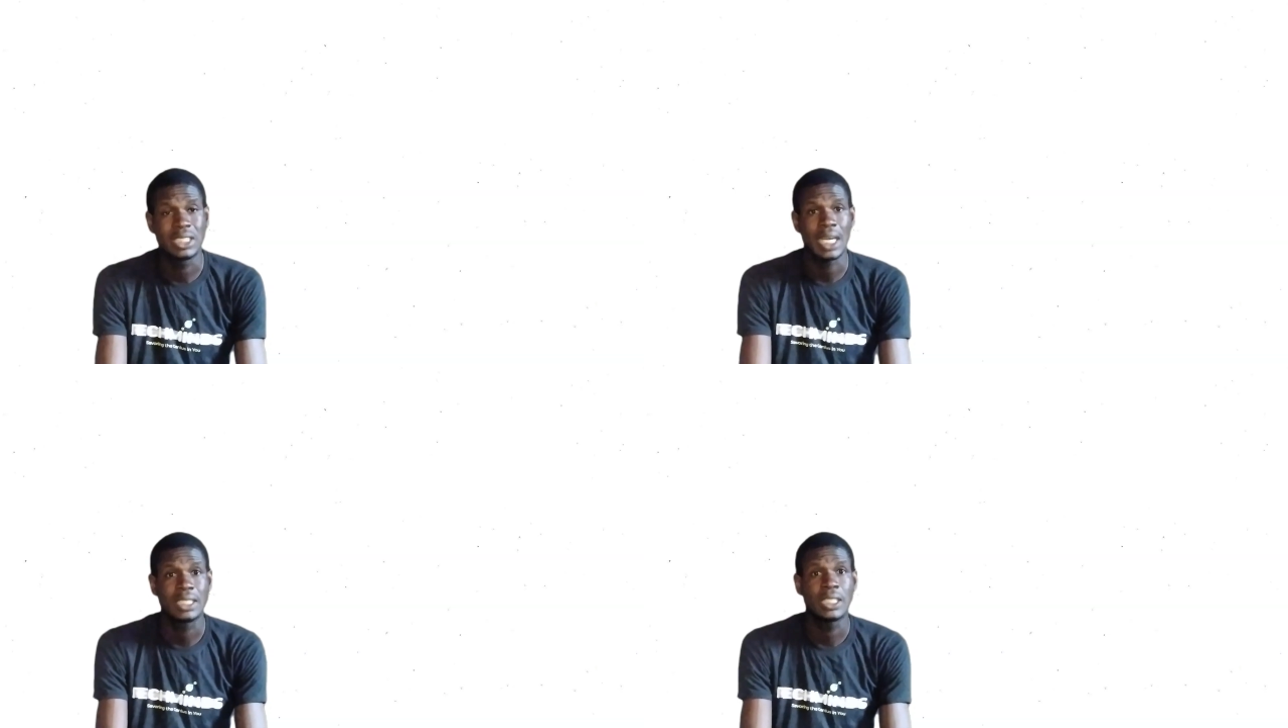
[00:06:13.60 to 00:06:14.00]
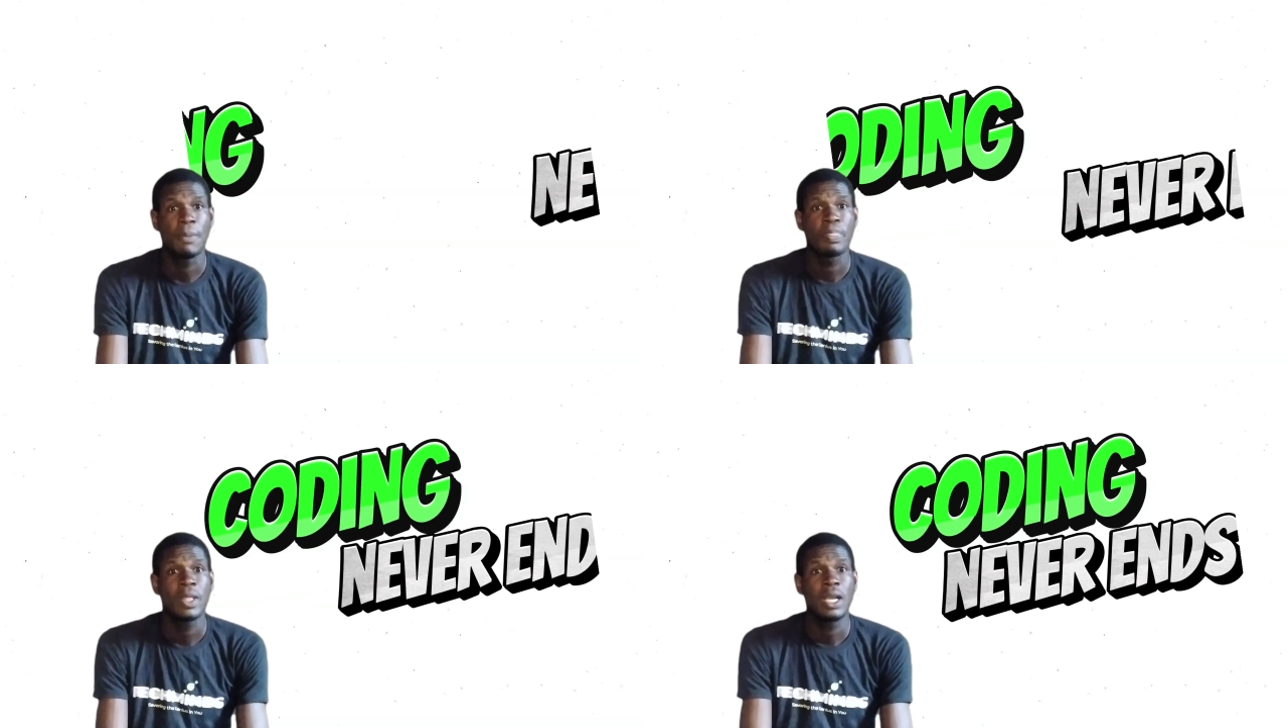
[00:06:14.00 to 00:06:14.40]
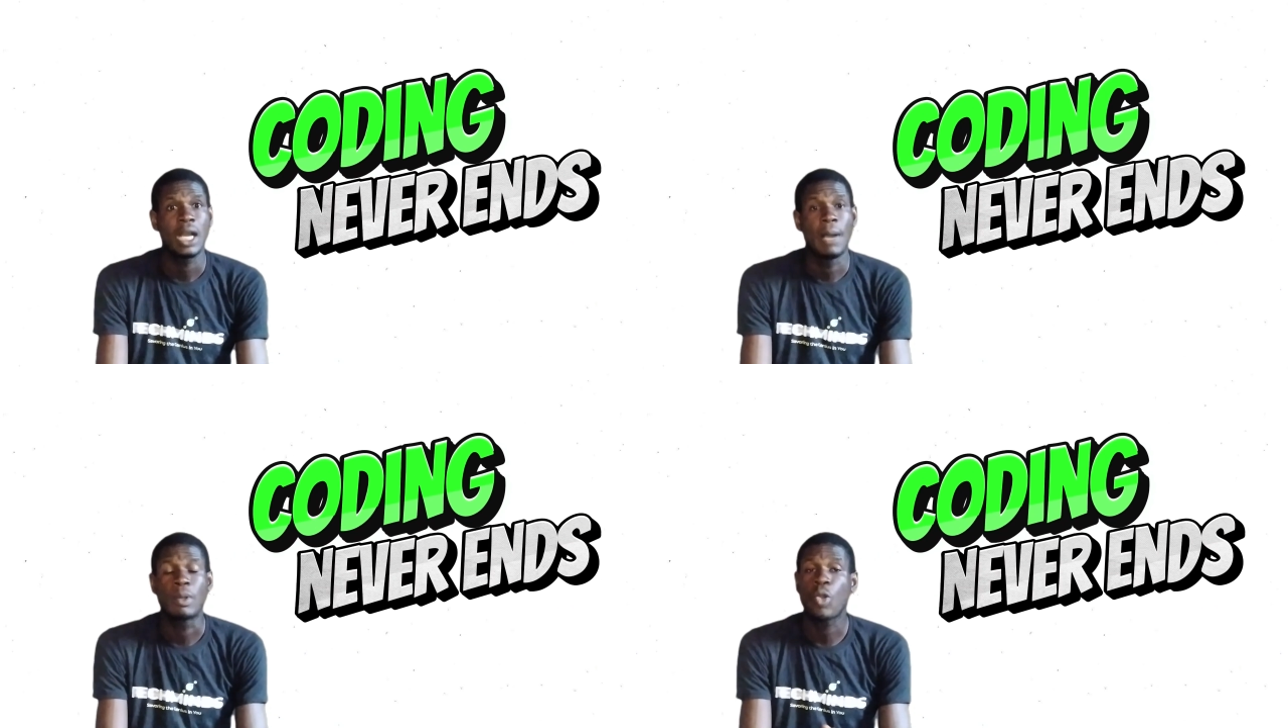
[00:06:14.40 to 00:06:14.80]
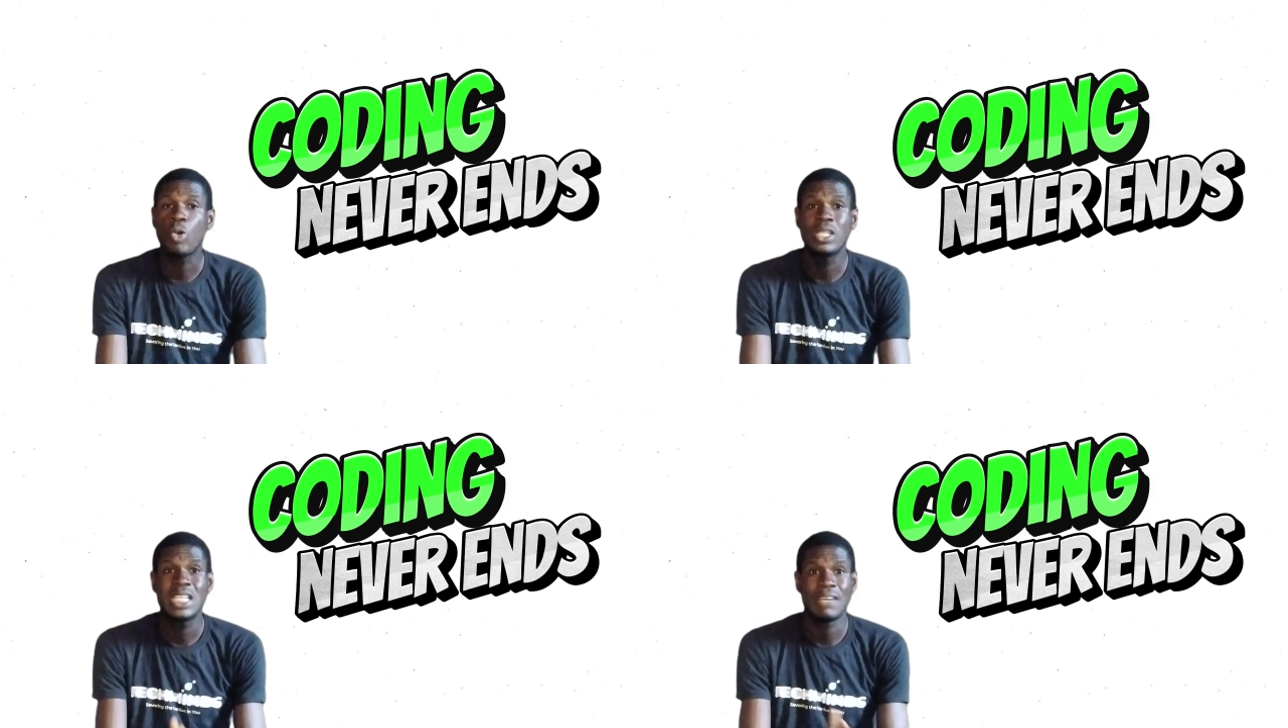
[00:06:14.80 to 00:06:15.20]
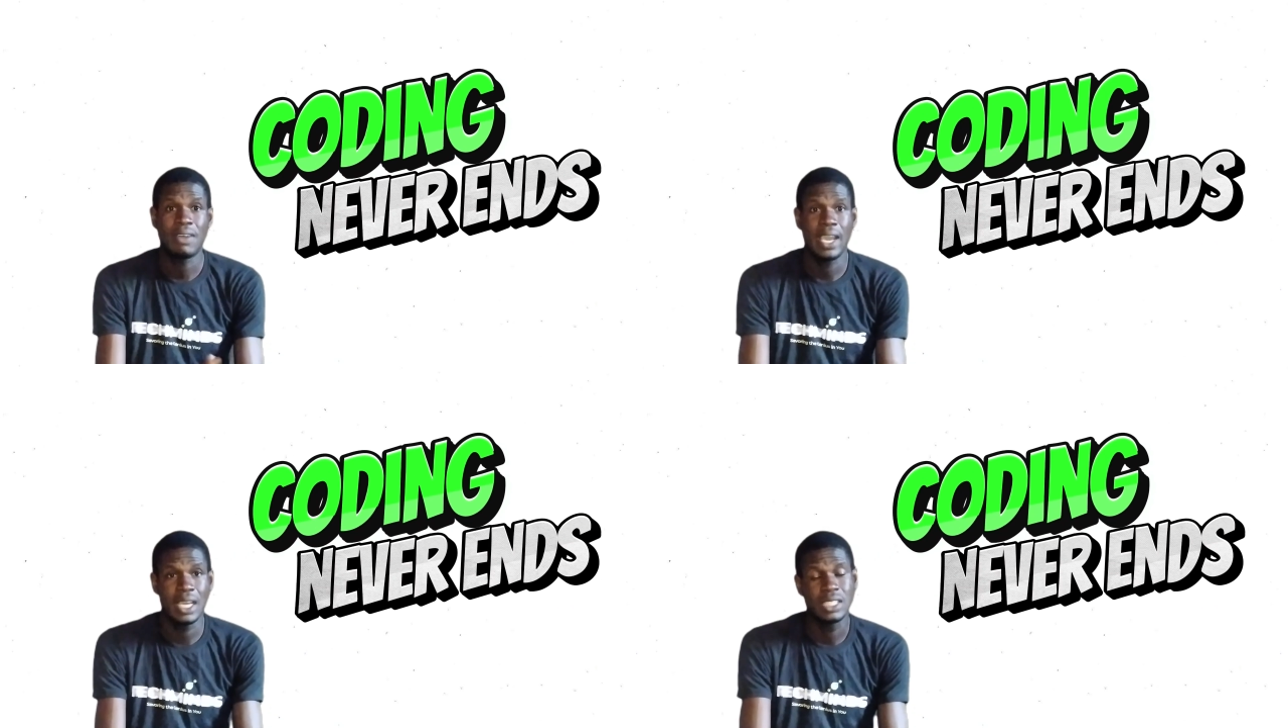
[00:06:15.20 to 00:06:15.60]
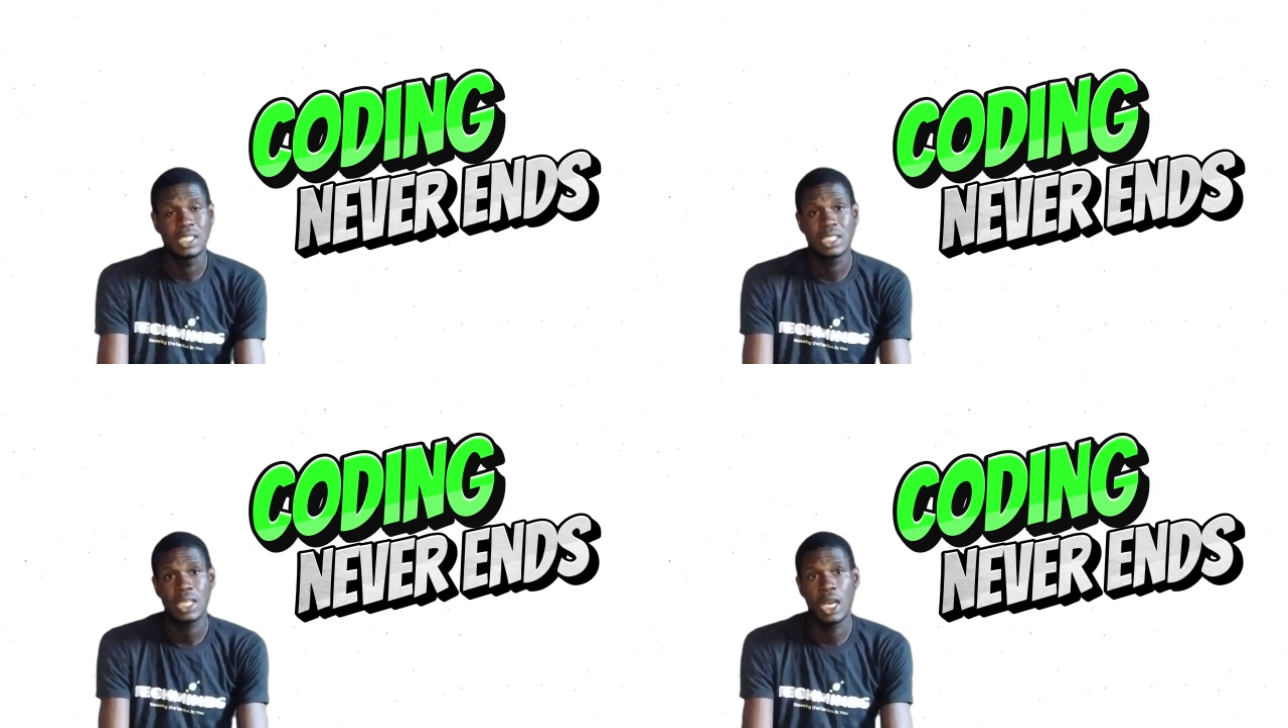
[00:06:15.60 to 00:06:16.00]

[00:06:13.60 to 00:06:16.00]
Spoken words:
that coding never ends.